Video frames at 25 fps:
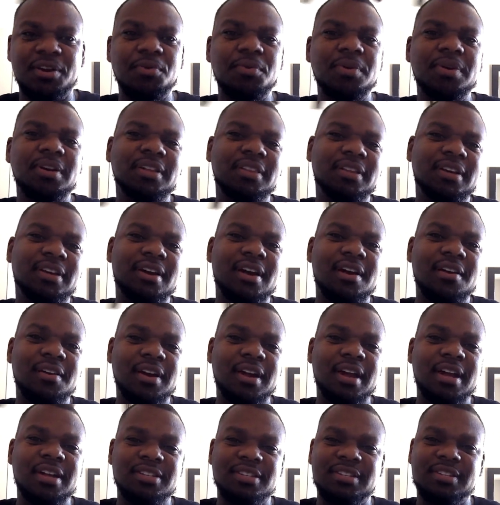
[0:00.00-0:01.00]
No one in the
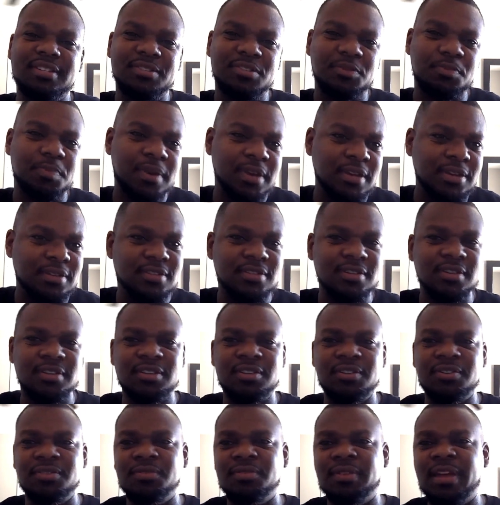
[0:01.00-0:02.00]
congregation can speak to
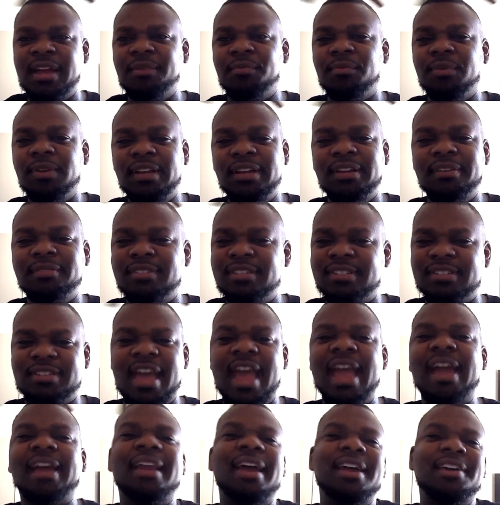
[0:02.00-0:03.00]
you. They really
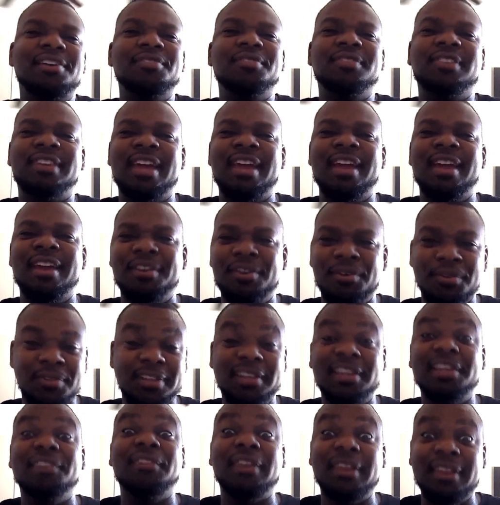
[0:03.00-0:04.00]
just act like you're dead. You're
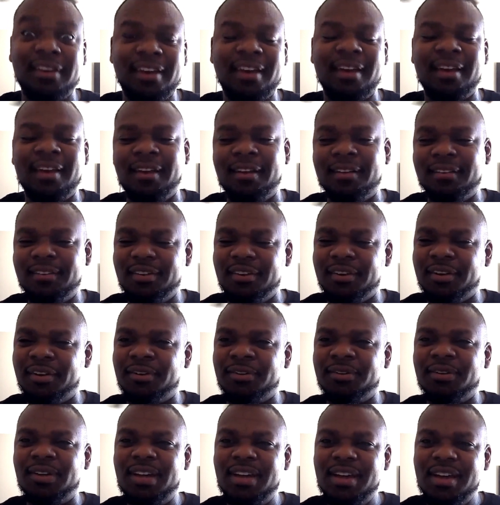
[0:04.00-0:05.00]
the living dead, you
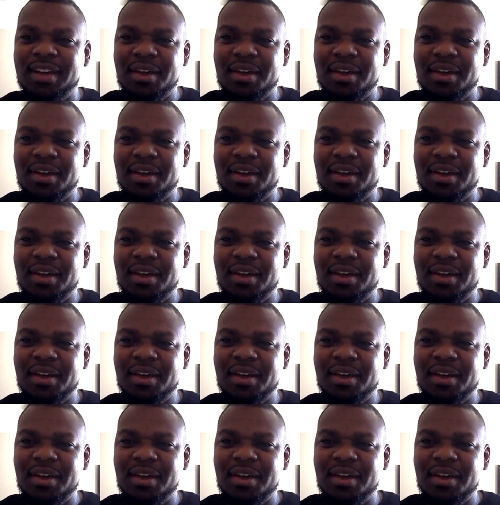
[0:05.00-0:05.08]
know.